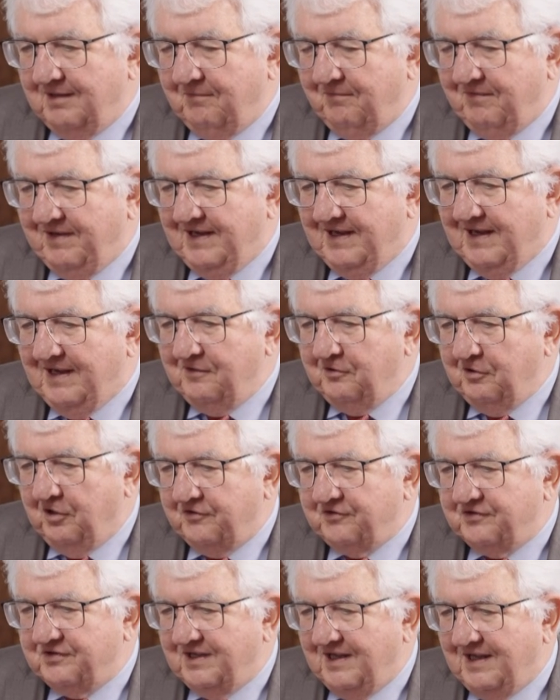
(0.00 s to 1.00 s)
we are
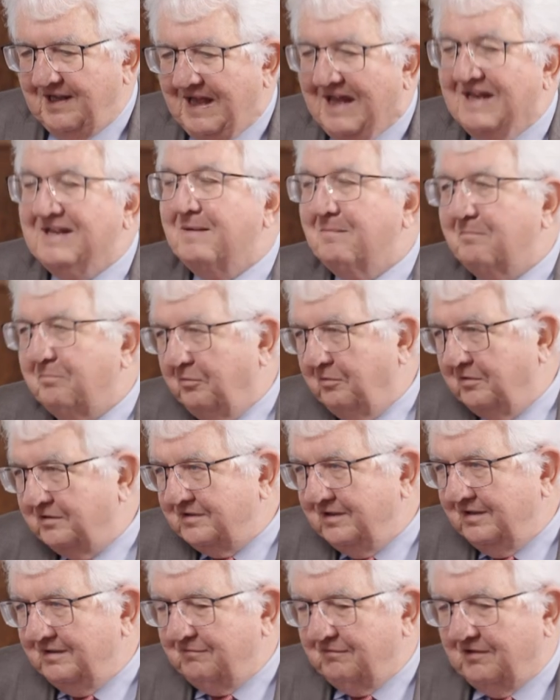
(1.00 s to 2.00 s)
not
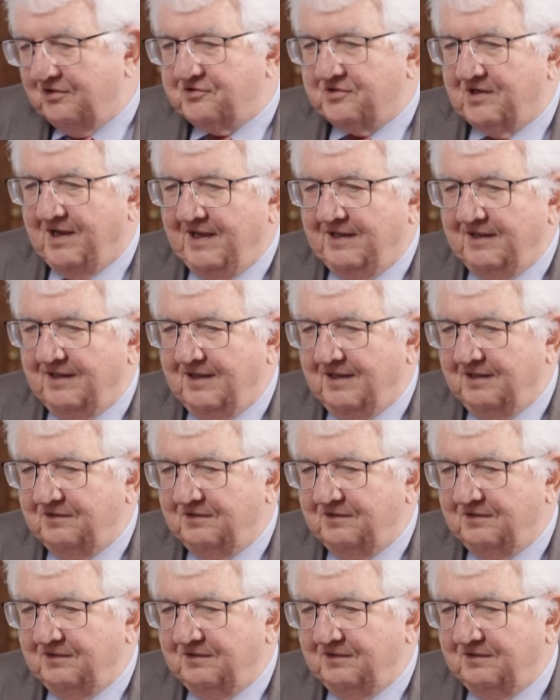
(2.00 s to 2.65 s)
unimportant for China,